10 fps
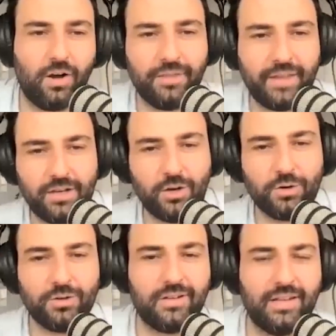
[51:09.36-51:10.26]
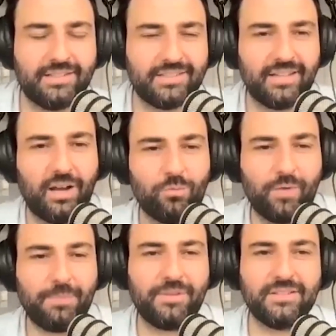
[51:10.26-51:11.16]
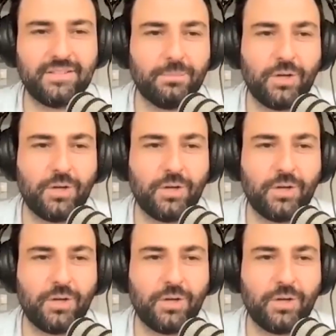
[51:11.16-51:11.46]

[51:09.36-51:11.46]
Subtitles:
On that note, let's wrap things up.